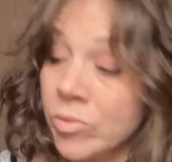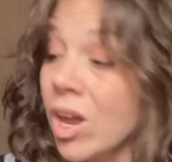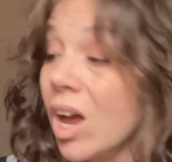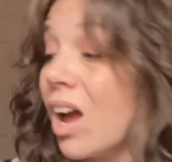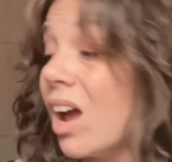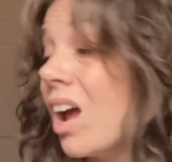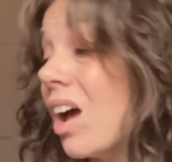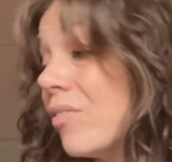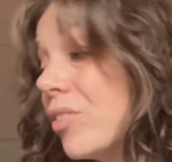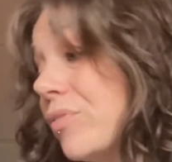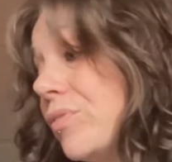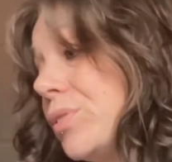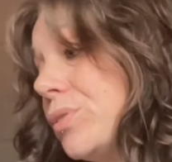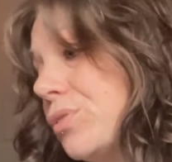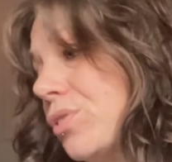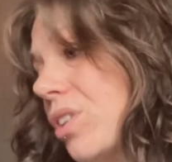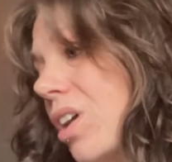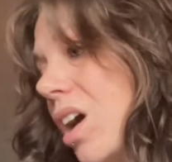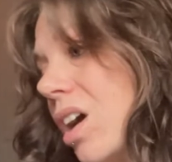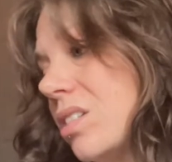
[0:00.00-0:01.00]
I have a
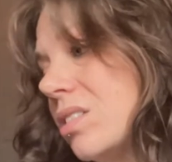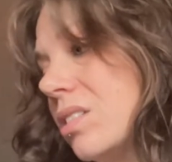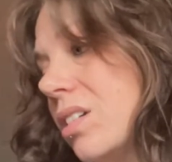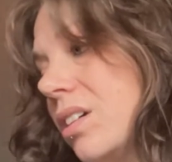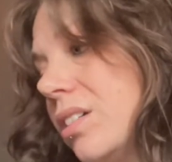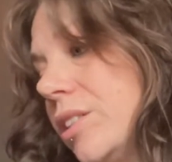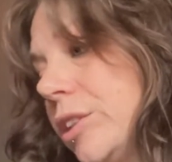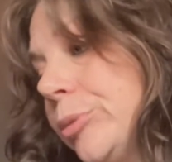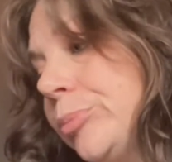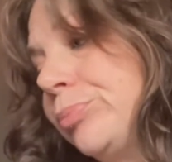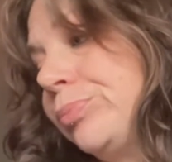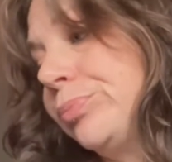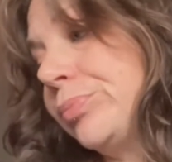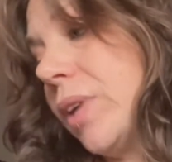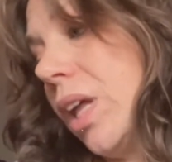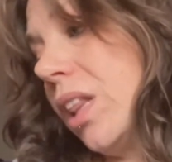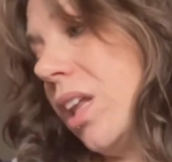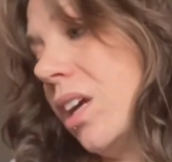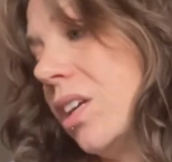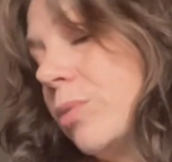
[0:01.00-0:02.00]
future cast on
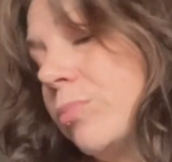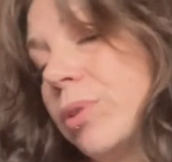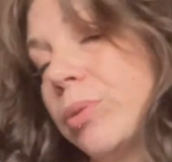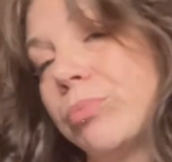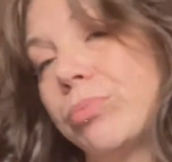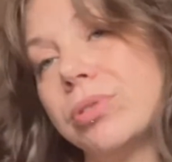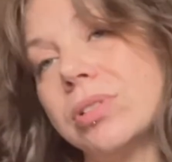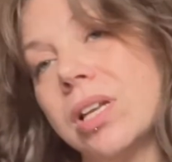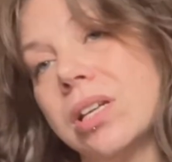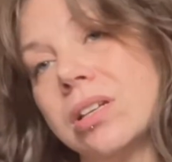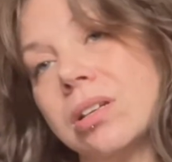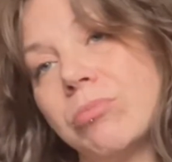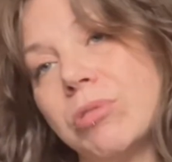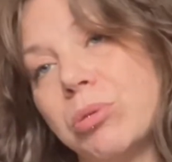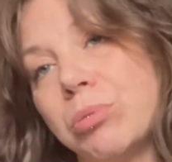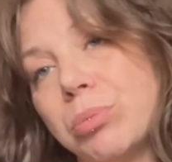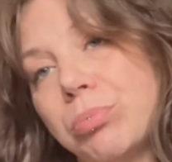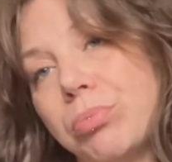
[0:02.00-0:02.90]
that has been presenting me with